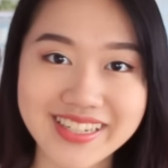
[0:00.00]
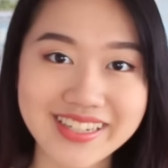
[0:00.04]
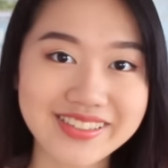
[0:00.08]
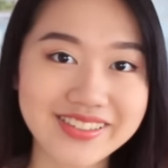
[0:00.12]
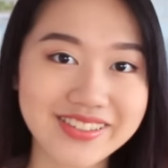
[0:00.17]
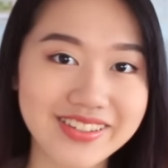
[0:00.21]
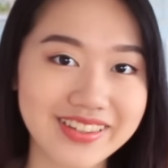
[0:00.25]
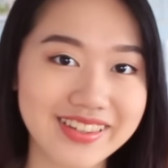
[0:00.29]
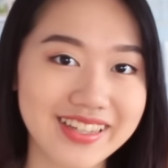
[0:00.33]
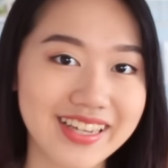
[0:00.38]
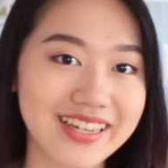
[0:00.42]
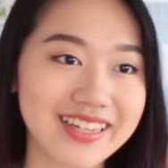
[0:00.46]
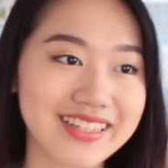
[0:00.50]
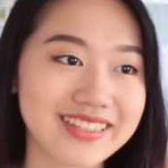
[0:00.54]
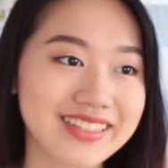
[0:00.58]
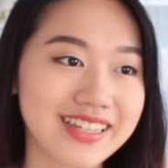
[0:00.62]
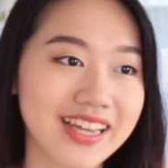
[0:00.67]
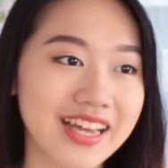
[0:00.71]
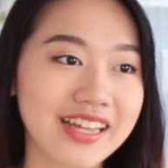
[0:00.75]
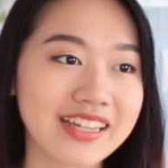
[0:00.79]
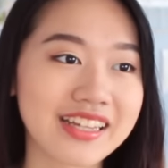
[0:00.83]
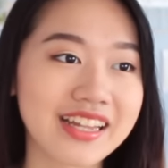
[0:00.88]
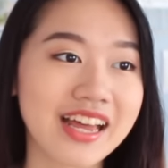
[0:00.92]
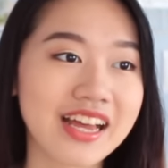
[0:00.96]
into things
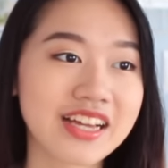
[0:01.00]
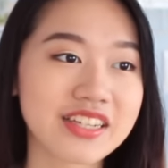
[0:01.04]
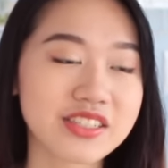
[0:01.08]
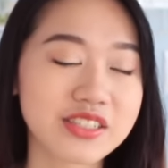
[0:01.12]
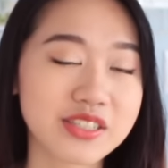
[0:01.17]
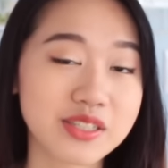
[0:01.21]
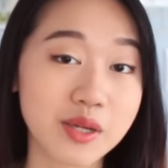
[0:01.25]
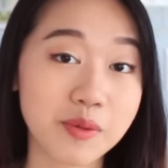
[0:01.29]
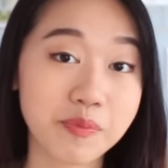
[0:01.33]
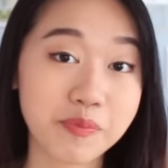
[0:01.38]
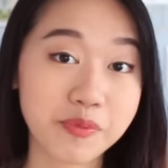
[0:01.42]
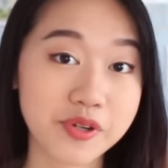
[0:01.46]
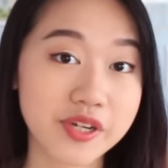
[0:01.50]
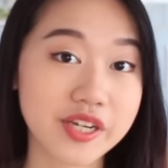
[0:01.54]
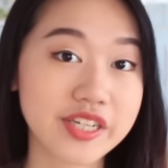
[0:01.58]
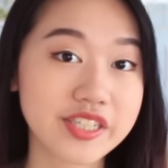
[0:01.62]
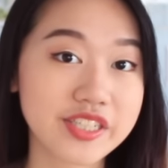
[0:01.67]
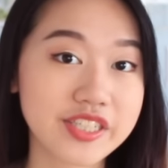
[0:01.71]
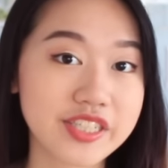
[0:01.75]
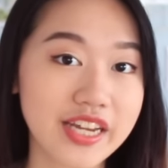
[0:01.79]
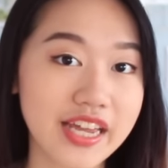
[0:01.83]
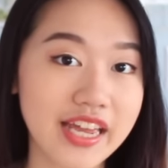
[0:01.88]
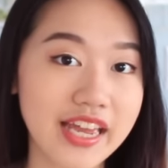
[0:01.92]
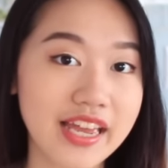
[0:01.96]
and just
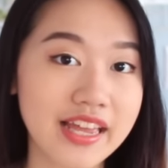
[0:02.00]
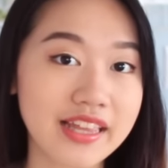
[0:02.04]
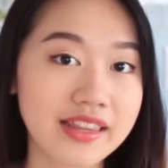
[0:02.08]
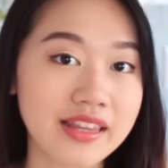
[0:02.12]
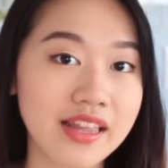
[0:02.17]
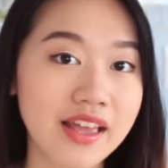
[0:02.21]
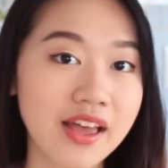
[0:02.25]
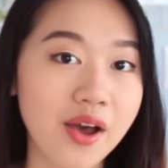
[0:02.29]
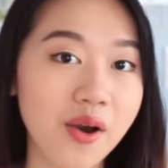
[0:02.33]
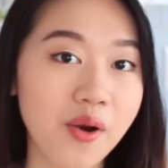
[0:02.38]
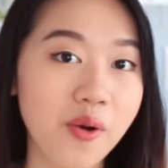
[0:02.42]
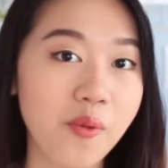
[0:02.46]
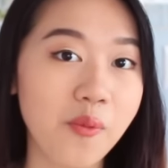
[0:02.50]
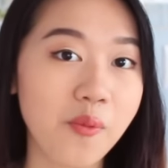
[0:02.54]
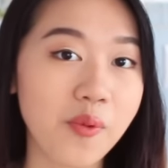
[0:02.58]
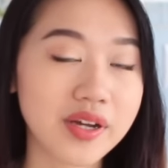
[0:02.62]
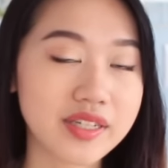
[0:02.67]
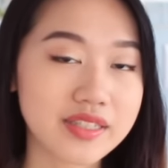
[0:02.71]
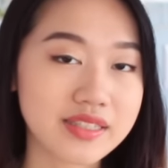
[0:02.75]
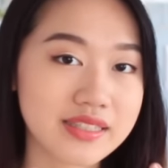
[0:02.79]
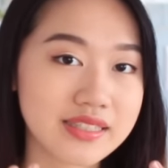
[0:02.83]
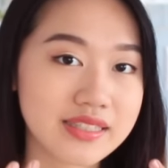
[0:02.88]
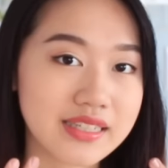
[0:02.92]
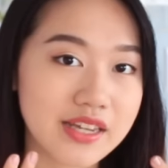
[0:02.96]
appreciate
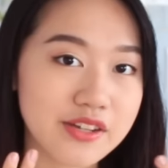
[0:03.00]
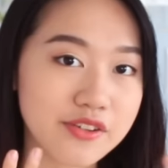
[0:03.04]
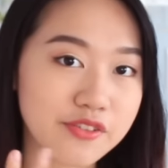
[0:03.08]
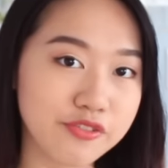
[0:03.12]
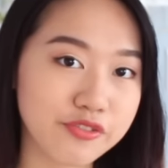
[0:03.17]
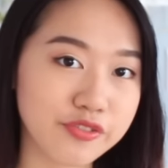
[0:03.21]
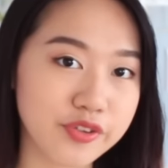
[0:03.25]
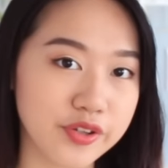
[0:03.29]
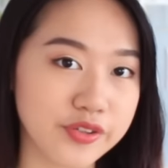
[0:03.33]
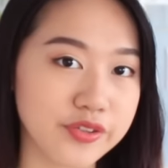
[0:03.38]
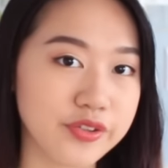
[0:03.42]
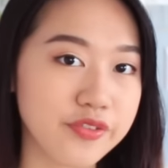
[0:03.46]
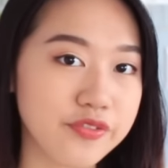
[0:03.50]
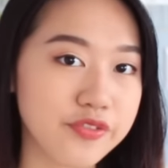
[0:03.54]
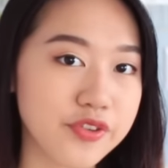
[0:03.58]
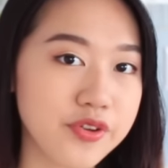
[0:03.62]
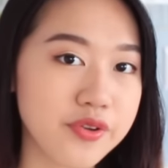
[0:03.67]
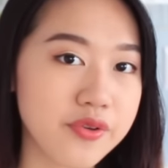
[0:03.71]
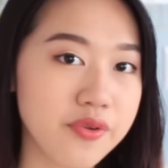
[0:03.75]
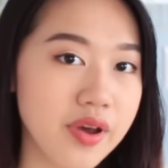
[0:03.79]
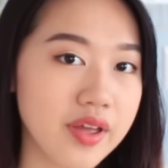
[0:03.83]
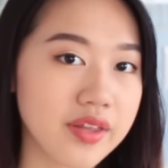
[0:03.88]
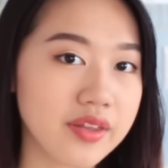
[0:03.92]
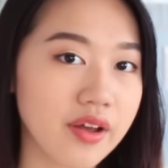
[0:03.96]
what's in front of
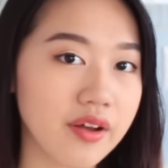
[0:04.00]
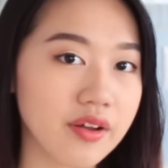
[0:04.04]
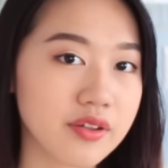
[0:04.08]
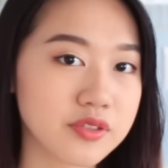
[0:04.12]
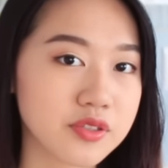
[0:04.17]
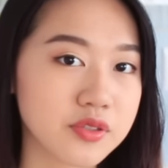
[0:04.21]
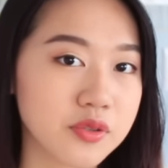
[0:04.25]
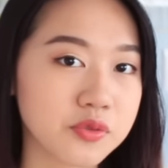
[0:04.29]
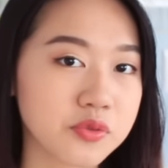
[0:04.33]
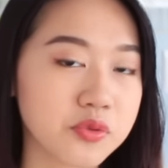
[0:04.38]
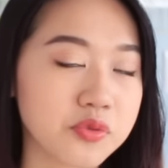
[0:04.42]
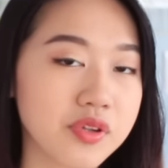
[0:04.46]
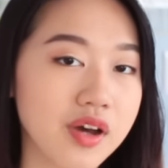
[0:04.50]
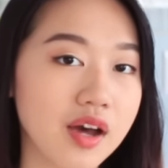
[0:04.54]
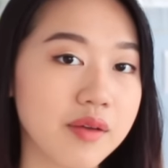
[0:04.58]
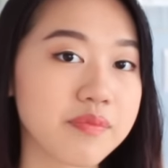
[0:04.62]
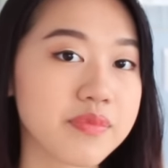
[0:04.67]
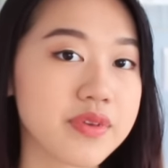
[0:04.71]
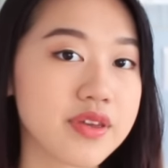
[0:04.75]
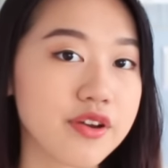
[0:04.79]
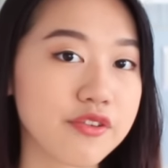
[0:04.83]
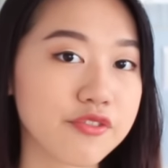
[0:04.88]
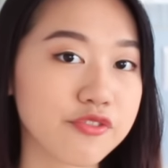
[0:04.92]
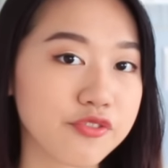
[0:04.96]
you, and also do not
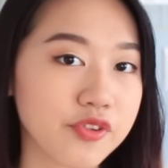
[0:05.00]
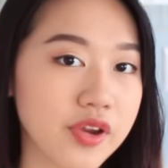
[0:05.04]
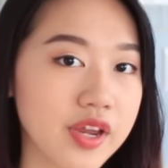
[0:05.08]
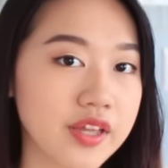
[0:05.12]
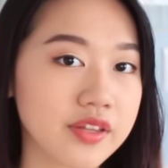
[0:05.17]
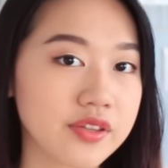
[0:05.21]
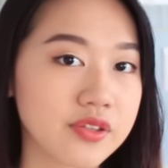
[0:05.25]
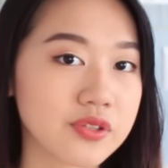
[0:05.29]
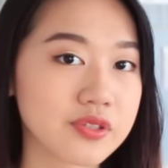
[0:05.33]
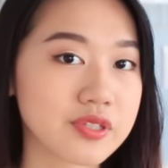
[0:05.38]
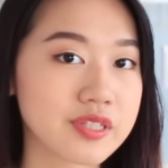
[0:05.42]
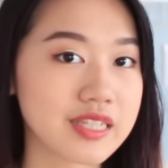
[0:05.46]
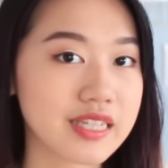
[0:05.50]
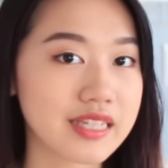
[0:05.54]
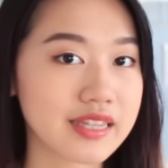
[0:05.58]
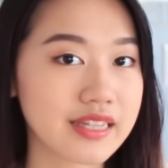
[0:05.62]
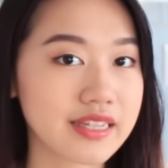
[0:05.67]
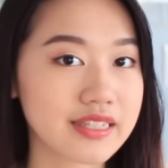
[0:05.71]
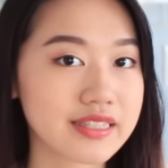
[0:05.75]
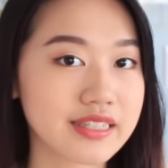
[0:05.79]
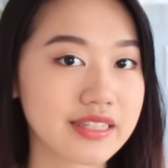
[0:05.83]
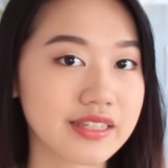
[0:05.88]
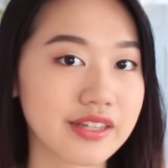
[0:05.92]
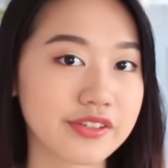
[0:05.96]
be afraid to see
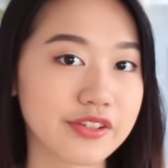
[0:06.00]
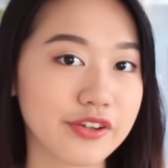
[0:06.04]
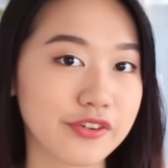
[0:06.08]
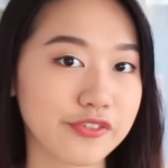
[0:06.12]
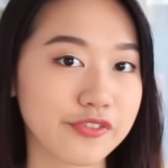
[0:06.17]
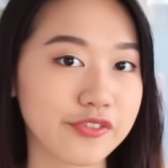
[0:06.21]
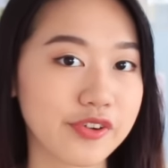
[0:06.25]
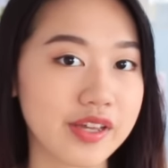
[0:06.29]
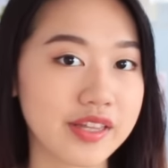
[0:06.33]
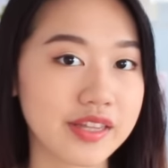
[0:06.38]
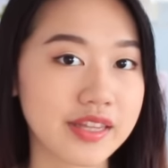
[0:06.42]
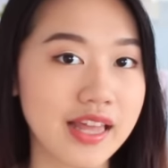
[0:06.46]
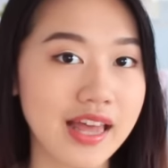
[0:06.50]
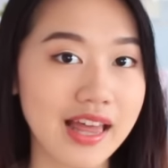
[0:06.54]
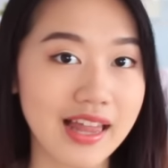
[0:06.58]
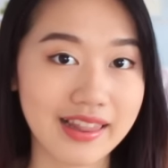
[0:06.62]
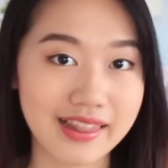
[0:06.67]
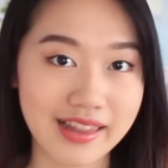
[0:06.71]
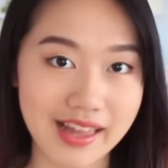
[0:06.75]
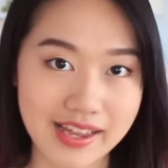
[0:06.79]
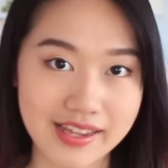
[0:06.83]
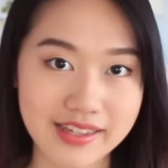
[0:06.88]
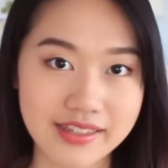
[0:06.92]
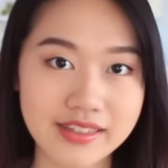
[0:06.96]
things in a different
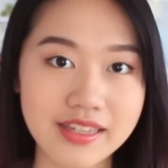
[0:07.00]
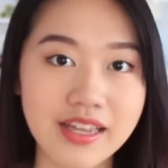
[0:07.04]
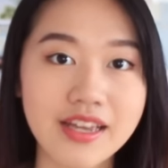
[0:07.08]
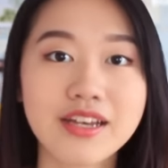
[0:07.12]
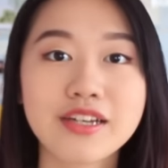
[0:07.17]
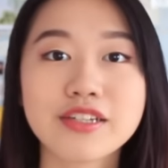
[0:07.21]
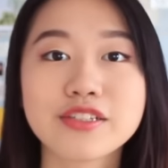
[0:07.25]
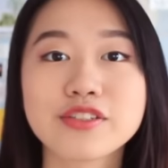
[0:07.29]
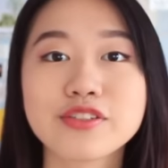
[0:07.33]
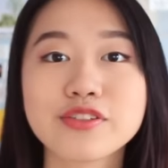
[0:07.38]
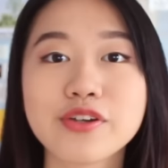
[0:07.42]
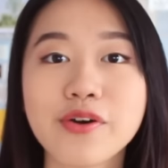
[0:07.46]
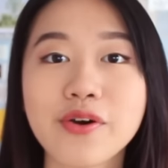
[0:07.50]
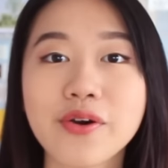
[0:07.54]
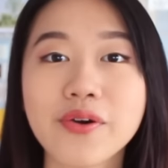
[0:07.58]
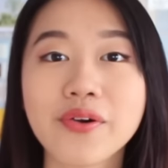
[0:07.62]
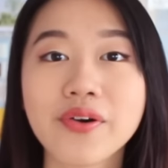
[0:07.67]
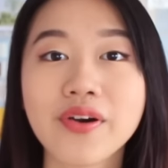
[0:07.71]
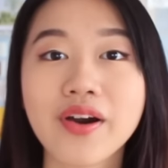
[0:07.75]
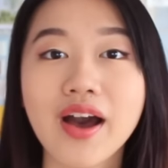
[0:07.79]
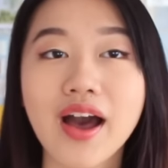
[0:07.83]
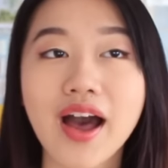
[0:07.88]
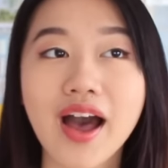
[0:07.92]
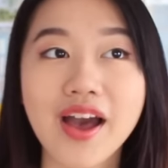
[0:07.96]
light.
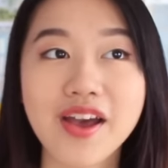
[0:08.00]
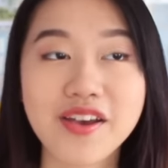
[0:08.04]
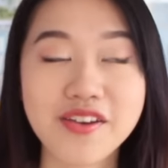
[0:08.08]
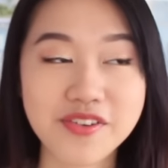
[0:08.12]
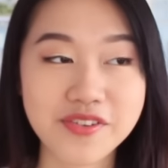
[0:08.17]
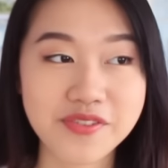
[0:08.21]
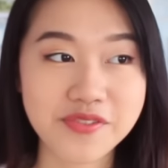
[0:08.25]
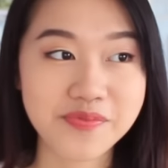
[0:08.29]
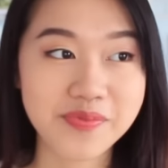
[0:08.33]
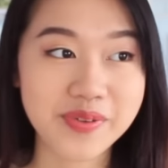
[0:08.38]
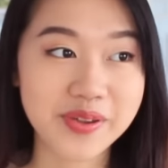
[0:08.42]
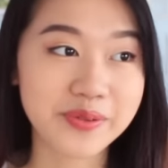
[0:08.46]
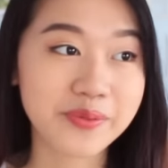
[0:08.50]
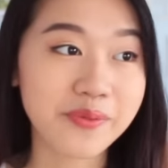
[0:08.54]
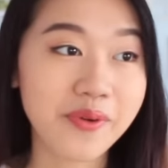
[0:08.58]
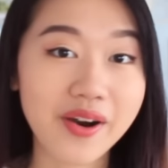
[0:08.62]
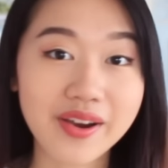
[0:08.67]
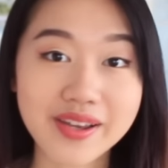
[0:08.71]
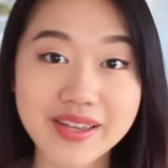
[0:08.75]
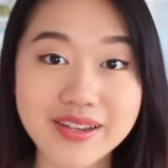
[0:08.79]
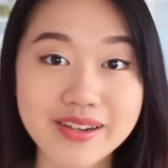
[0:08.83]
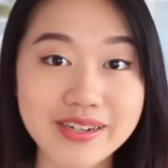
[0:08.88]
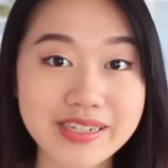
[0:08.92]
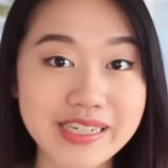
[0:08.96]
So I've been
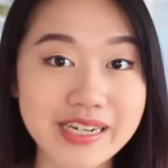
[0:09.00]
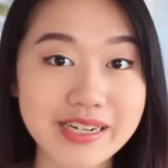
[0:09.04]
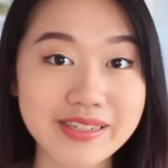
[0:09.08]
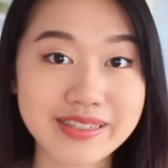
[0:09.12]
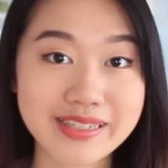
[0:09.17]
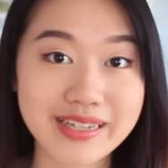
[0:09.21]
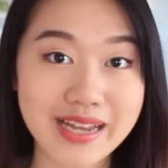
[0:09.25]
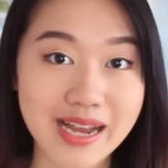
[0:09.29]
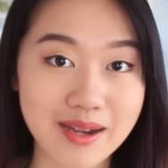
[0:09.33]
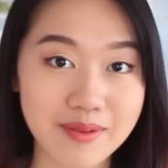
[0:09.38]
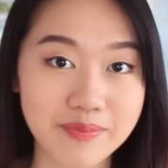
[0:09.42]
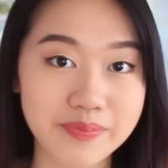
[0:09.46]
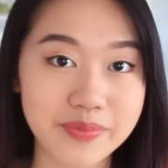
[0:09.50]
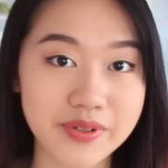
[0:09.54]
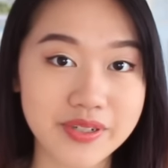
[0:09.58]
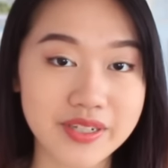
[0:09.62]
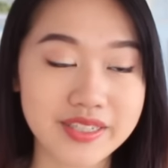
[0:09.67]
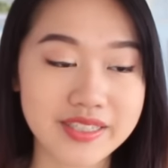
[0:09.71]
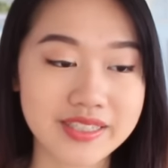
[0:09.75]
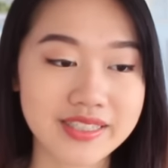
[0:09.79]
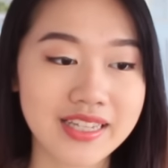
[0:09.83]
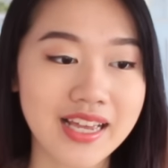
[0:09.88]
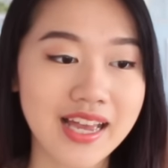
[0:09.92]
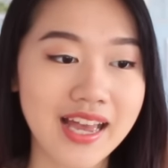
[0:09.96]
walking around
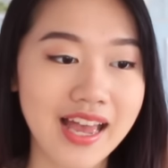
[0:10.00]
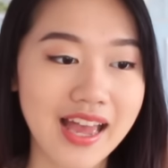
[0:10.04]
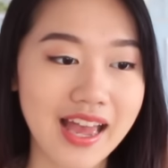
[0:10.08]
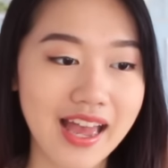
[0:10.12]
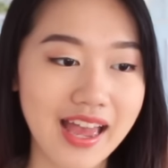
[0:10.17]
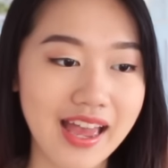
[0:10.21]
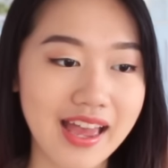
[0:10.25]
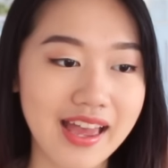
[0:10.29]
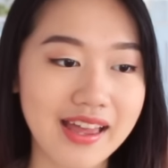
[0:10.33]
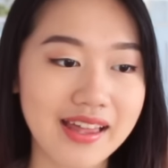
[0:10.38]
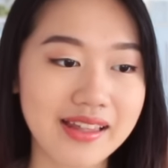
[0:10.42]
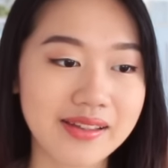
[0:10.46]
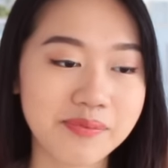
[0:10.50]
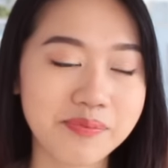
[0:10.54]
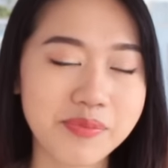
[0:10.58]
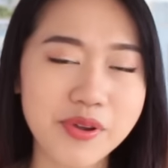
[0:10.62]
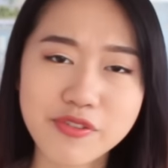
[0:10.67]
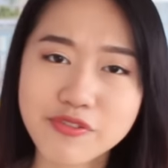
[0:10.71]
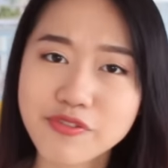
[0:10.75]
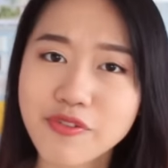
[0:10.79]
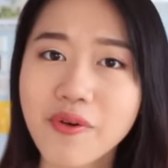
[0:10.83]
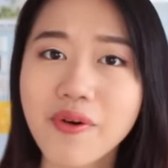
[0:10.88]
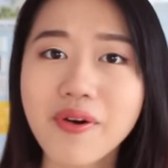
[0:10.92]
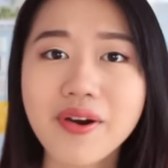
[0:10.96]
campus, and
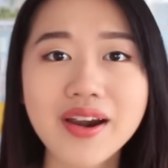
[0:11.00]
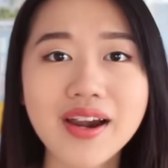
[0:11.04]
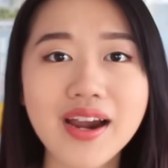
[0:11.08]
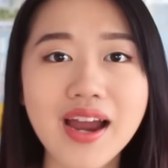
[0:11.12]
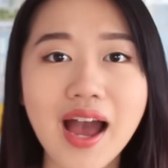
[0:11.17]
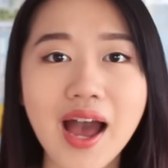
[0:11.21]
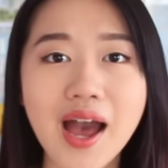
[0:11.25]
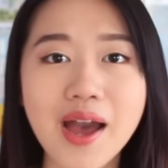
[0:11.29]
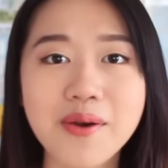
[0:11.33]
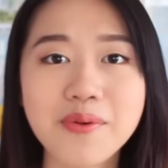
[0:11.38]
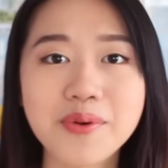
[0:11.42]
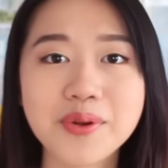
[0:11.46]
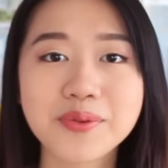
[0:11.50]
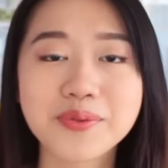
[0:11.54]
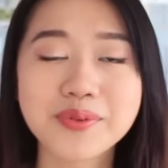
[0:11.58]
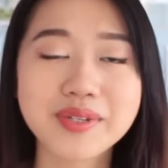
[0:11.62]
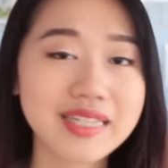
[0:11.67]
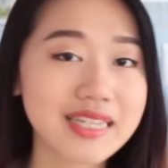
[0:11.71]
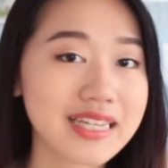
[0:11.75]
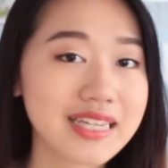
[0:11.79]
before I would